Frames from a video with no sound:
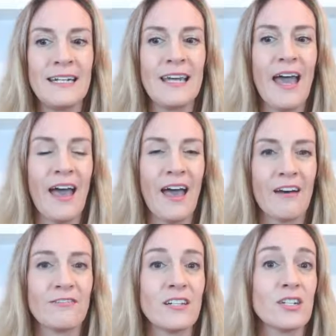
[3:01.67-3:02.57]

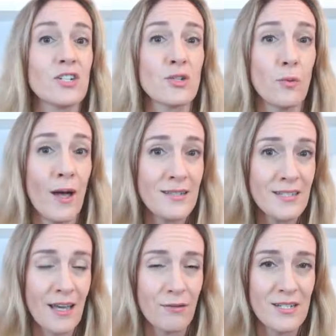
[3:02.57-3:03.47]
have a schwa
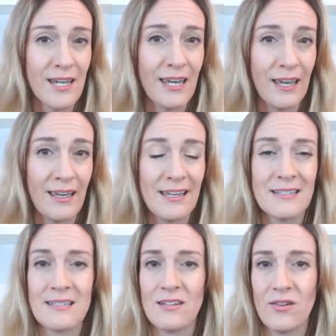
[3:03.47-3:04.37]
sound here.
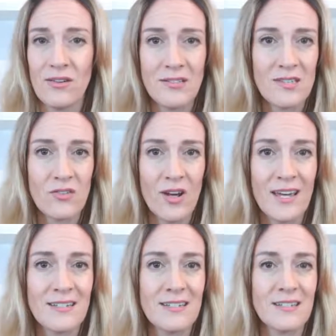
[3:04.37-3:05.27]
It's not
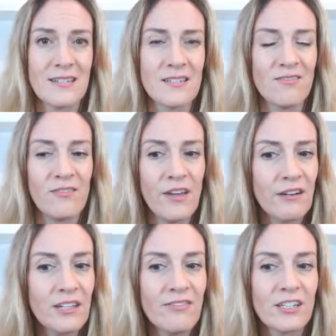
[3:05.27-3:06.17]
stressed, it's this
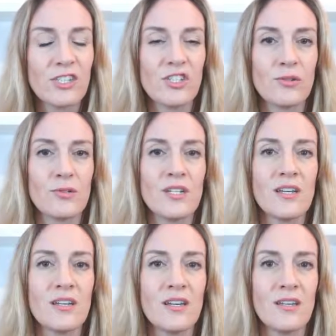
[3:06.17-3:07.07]
very, very short
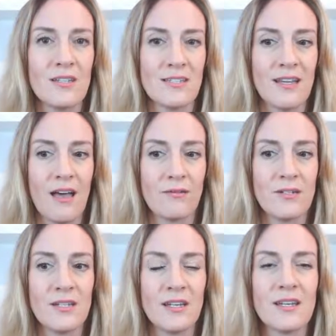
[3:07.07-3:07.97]

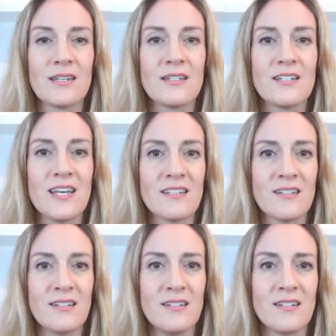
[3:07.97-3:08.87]
sound,
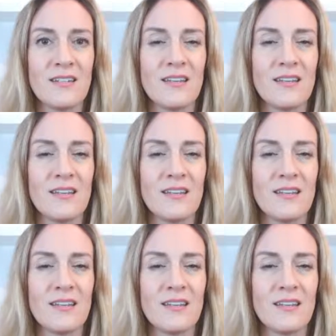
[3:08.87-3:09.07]
desert,